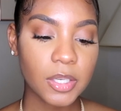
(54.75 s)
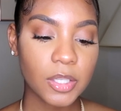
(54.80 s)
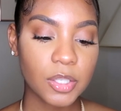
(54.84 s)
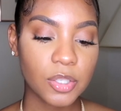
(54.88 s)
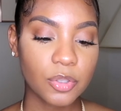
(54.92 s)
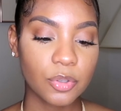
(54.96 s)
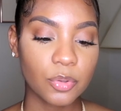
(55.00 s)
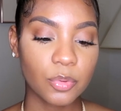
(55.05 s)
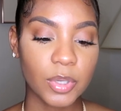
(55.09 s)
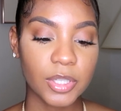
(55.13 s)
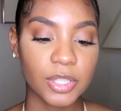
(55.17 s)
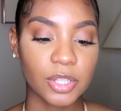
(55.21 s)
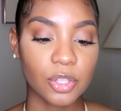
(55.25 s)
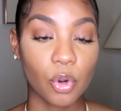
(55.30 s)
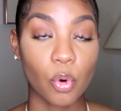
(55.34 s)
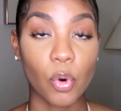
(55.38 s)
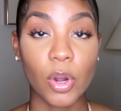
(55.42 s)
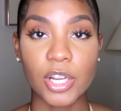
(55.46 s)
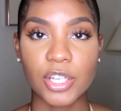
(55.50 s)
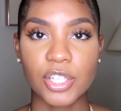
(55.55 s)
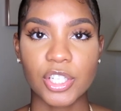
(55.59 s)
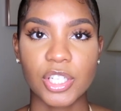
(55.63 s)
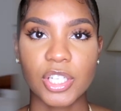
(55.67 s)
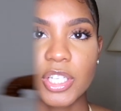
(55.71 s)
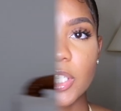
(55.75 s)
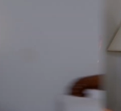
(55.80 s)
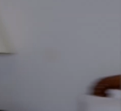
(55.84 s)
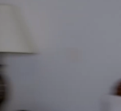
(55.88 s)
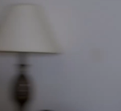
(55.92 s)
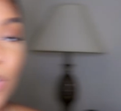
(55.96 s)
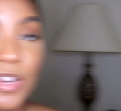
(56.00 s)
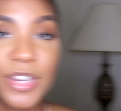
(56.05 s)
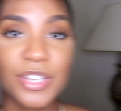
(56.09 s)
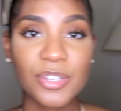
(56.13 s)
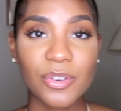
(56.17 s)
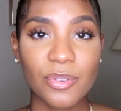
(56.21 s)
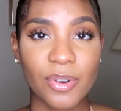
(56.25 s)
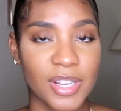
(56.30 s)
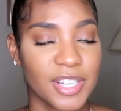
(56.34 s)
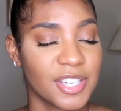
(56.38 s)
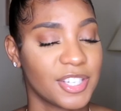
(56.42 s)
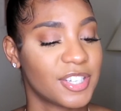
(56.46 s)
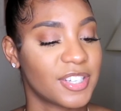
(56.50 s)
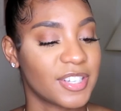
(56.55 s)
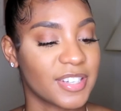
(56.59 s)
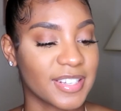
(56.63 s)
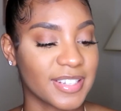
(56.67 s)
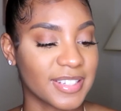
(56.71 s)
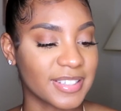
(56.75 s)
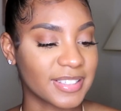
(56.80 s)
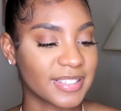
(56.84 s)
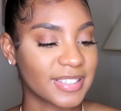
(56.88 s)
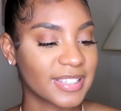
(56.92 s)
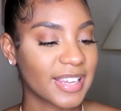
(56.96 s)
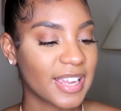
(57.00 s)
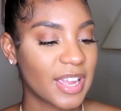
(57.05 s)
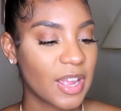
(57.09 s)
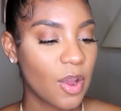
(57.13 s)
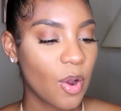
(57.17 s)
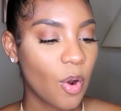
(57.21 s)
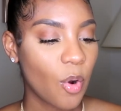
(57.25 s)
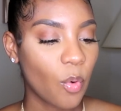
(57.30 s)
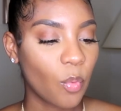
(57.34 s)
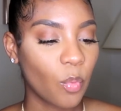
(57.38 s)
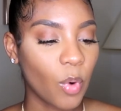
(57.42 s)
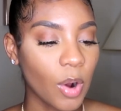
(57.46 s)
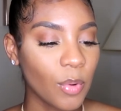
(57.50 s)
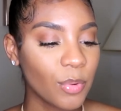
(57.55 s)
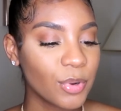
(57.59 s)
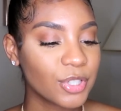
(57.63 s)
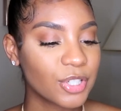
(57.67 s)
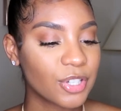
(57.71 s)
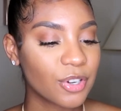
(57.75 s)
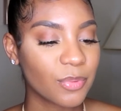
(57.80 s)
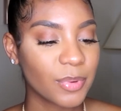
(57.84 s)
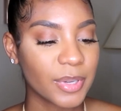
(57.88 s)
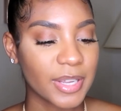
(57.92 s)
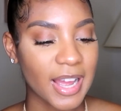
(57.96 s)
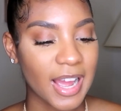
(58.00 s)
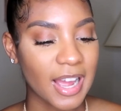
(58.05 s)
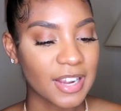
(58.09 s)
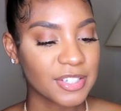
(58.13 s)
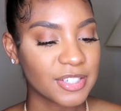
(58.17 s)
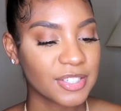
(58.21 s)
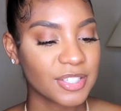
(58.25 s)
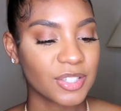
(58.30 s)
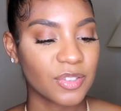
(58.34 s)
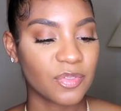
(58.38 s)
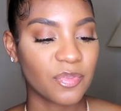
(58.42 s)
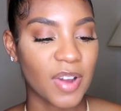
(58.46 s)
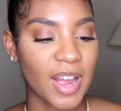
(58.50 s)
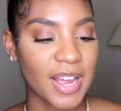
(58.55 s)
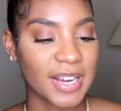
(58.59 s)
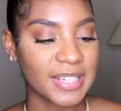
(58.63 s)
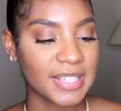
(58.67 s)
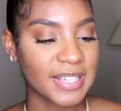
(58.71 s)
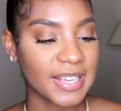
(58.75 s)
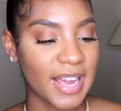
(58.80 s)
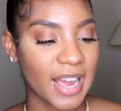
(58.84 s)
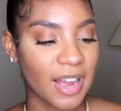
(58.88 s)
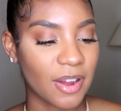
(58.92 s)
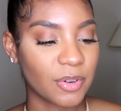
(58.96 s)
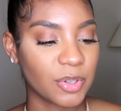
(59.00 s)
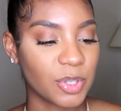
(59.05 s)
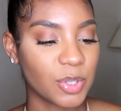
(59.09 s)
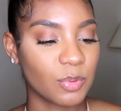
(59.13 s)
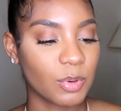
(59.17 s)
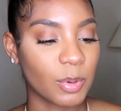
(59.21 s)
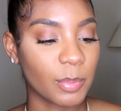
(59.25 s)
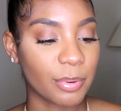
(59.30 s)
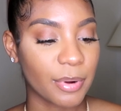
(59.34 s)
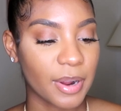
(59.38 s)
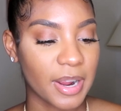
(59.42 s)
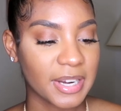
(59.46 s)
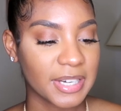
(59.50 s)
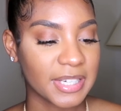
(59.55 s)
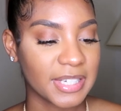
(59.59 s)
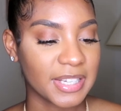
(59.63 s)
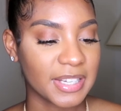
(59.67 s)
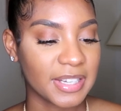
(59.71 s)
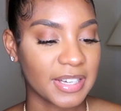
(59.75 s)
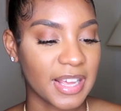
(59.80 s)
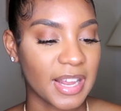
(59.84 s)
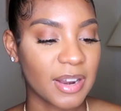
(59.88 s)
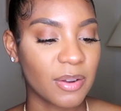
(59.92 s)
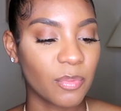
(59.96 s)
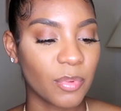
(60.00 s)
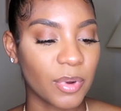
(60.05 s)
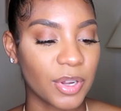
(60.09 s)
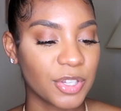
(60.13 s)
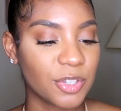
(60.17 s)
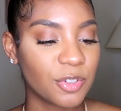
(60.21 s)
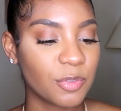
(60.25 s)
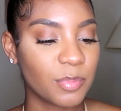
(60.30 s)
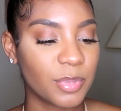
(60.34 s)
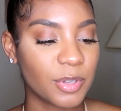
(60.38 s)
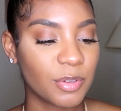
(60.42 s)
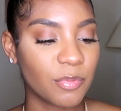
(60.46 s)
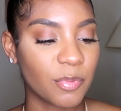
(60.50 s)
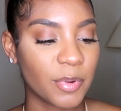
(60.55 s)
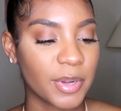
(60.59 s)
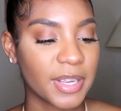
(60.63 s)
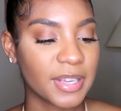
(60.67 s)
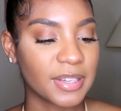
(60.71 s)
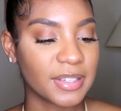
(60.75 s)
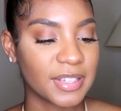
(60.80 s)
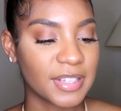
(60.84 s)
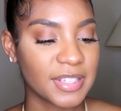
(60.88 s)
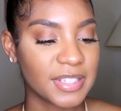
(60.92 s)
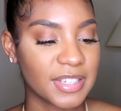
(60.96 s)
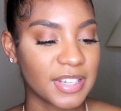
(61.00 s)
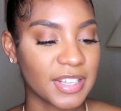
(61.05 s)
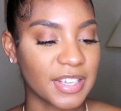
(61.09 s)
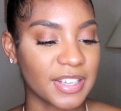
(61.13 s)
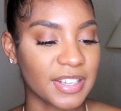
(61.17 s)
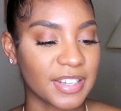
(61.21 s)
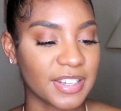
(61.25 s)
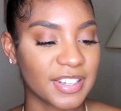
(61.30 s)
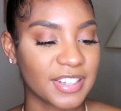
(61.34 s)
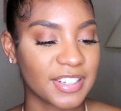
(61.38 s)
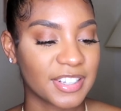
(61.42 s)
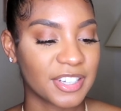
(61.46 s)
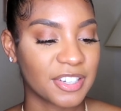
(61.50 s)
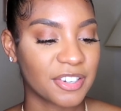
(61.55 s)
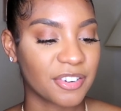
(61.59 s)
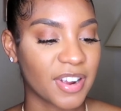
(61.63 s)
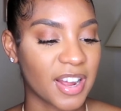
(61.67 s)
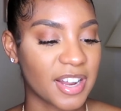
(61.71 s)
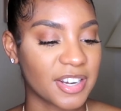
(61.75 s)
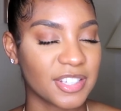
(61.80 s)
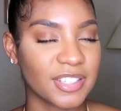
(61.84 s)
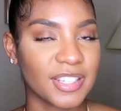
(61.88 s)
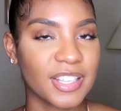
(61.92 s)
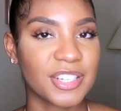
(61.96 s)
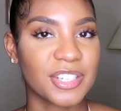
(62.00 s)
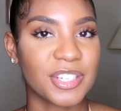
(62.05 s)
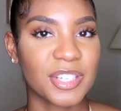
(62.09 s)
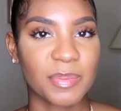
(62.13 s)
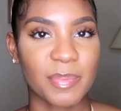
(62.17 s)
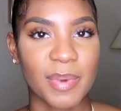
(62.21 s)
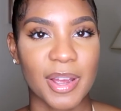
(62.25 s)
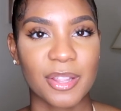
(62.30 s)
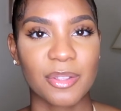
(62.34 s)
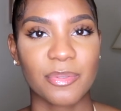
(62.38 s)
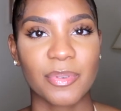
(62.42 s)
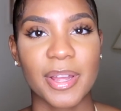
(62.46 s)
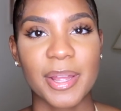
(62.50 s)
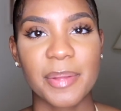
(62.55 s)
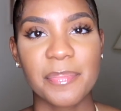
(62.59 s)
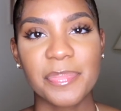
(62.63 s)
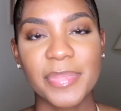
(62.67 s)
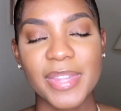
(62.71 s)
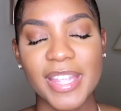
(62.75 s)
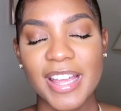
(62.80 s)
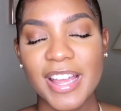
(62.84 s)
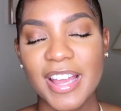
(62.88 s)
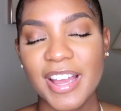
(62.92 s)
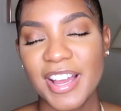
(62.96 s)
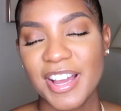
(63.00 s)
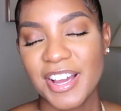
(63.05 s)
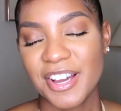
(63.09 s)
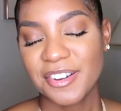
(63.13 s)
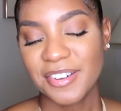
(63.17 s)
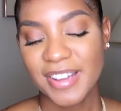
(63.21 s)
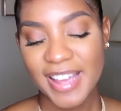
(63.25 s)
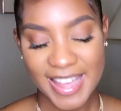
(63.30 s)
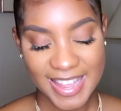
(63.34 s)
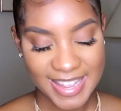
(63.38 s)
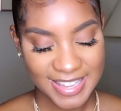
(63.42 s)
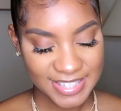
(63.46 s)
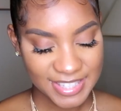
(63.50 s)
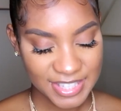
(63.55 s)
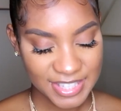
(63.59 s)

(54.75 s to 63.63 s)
to get the question. So first question, what was your reaction to finding out you were pregnant, and will you be re-enlisting? Congratulations, by the way. Okay,